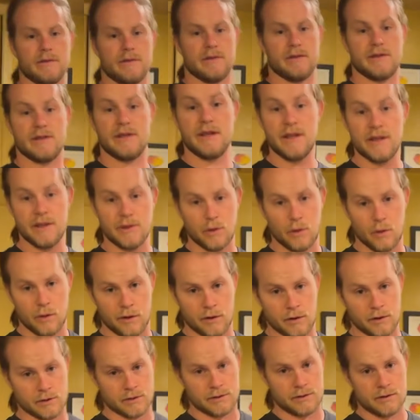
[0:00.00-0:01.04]
seed
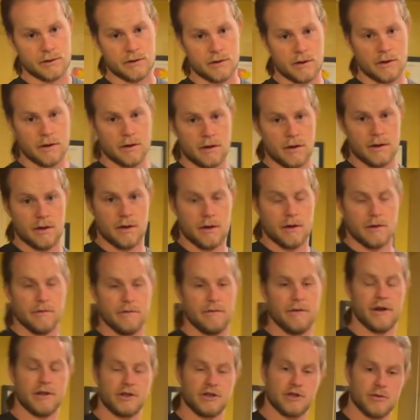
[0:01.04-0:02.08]
oils,
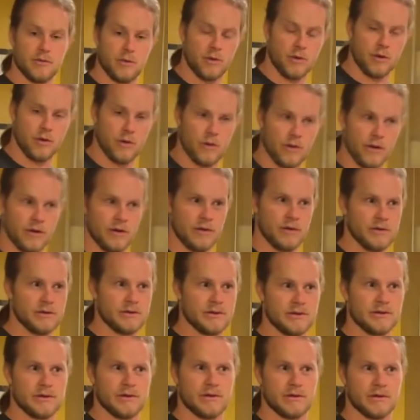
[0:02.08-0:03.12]
vegetable
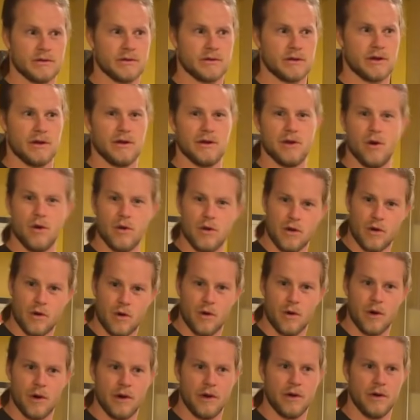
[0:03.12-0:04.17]
oils, canola
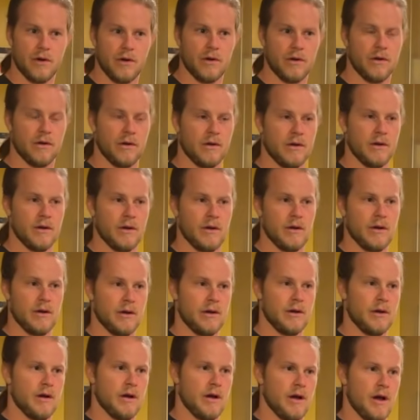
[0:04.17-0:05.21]
oil,
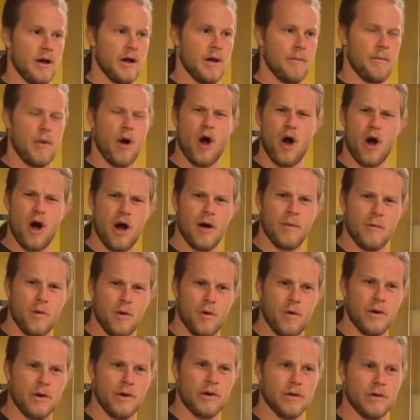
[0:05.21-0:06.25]
palm
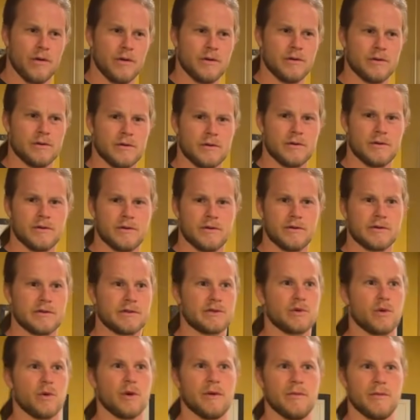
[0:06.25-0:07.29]
oil,
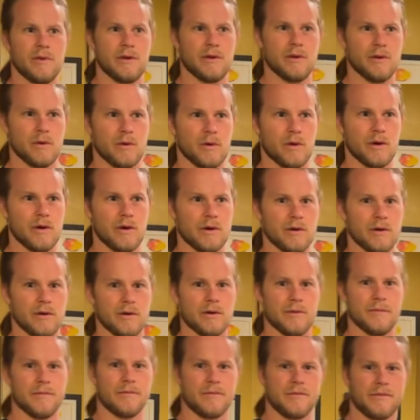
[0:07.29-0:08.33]
soybean
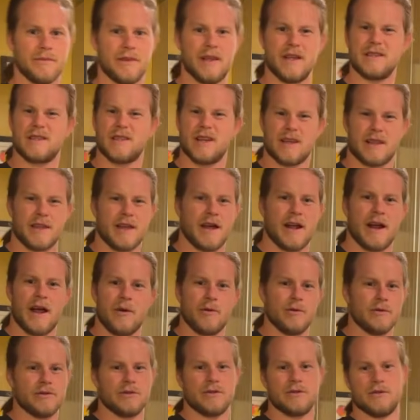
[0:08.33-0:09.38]
oil, things like that
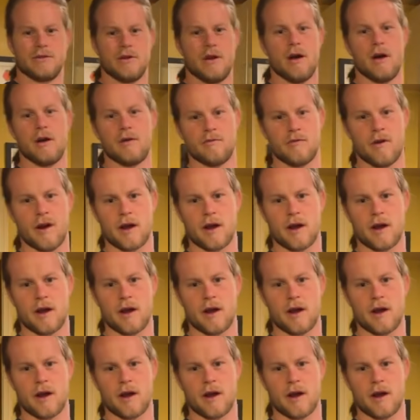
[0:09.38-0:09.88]
I would just not